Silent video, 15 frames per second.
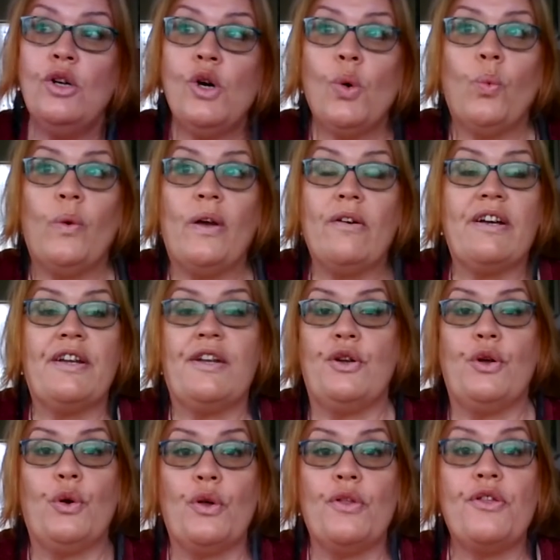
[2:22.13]
We're in an
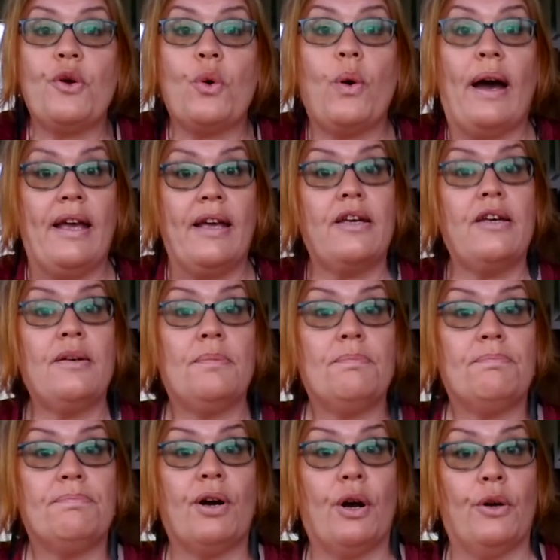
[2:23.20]

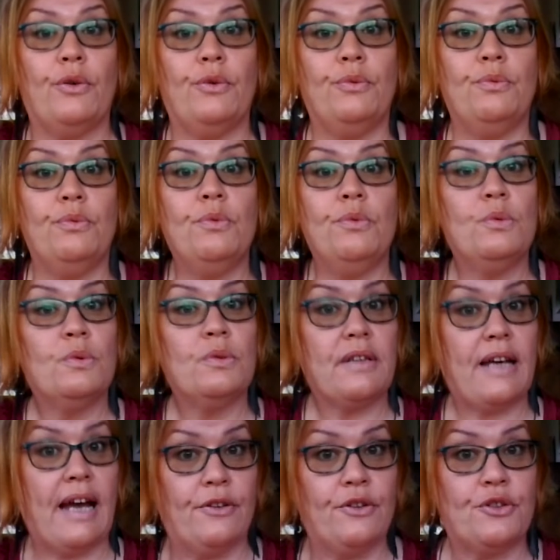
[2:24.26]
earthquake-prone
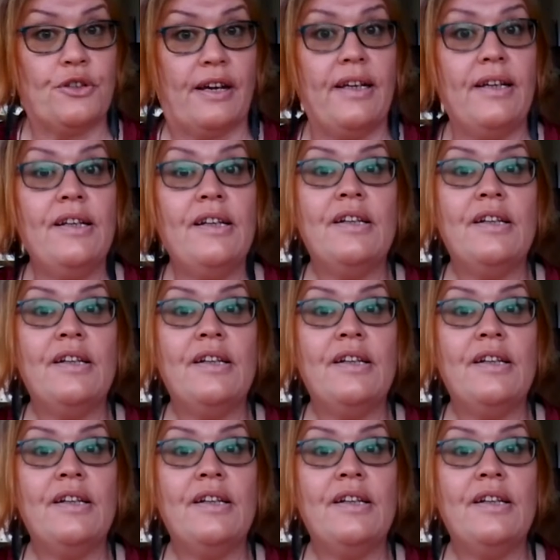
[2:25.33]
country.